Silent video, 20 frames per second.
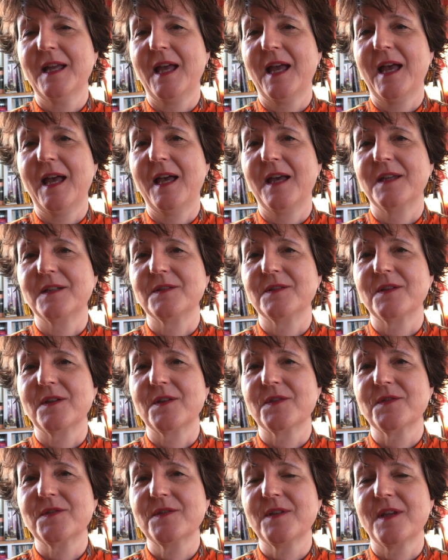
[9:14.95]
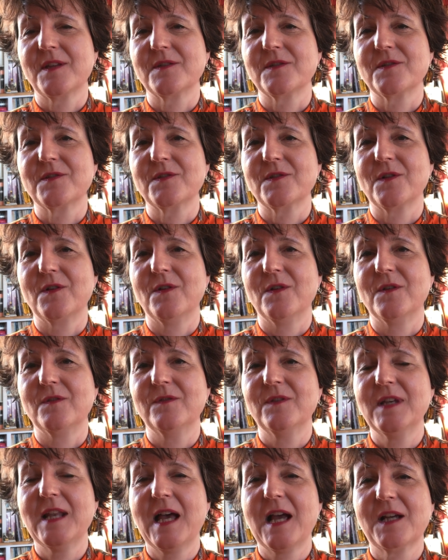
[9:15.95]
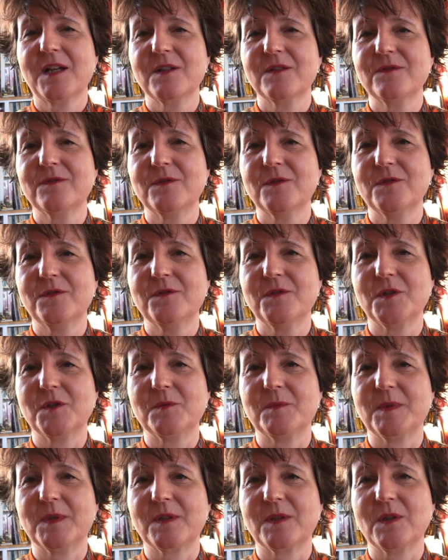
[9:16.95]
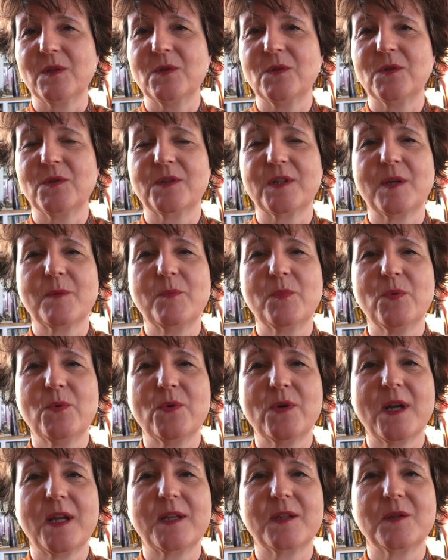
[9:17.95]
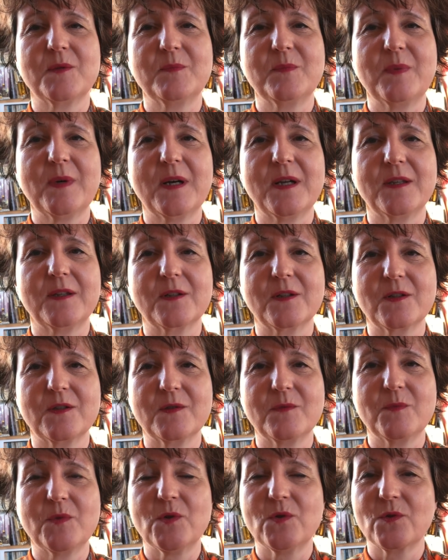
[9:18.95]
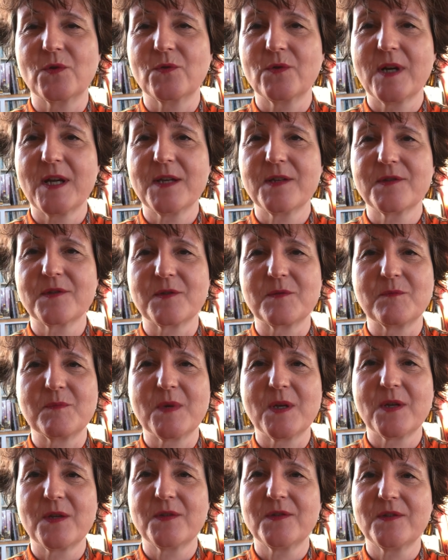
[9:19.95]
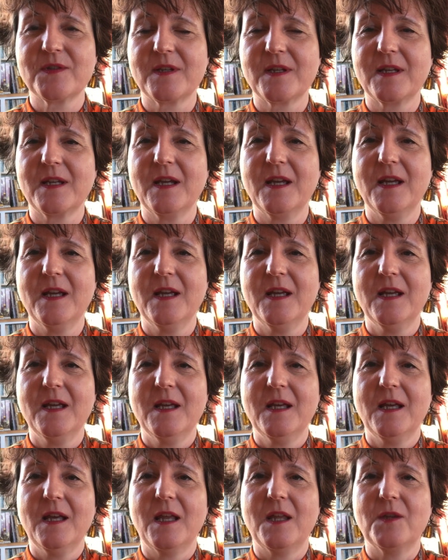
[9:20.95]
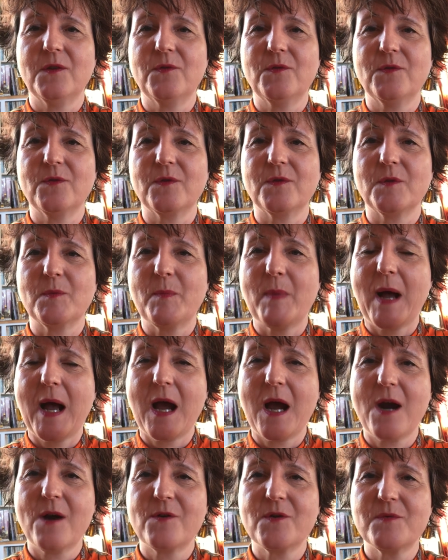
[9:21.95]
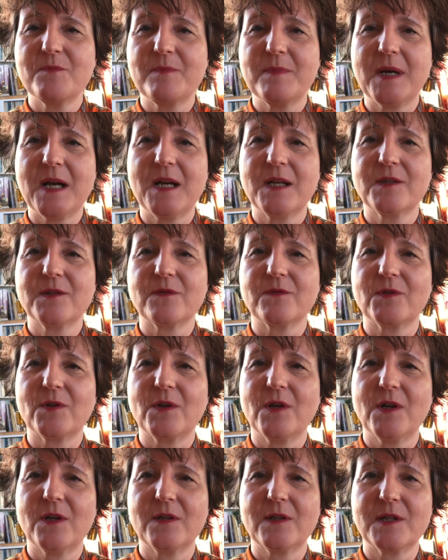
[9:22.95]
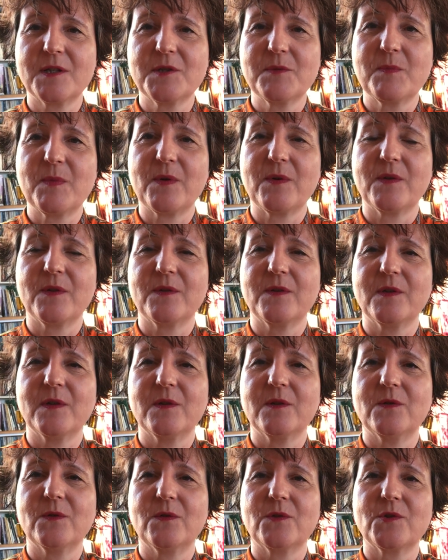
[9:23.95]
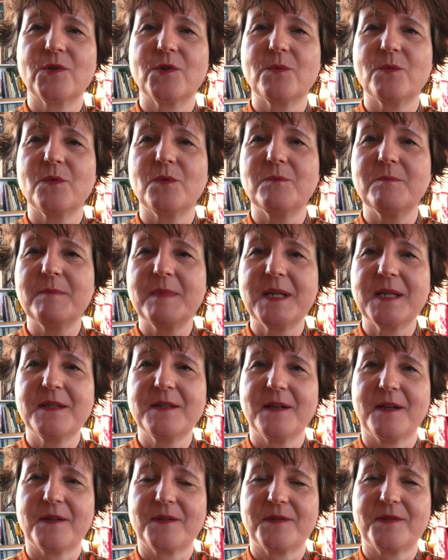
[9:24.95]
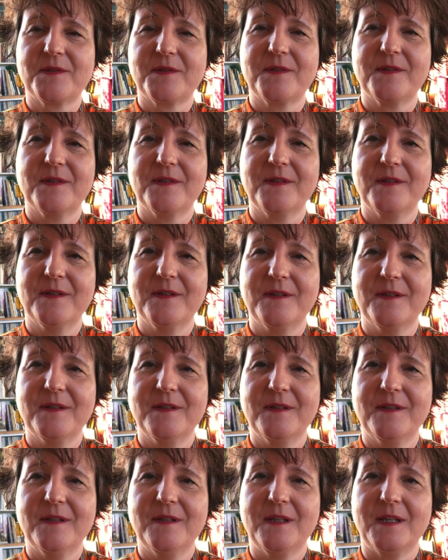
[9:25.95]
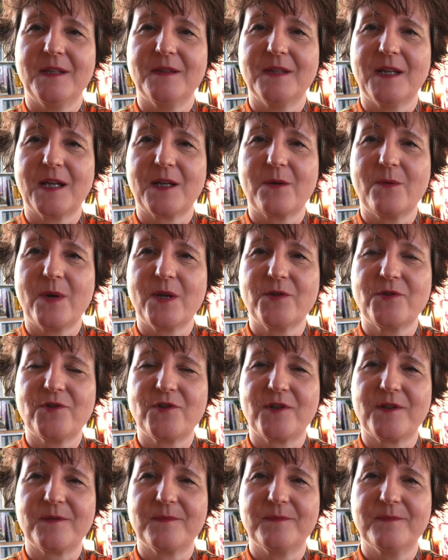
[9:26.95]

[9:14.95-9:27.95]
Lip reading: and a sense of lack of fulfillment, Lord, I pray that by your grace and mercy and through the power and might of your Holy Spirit, that, Lord, you will meet us in that question.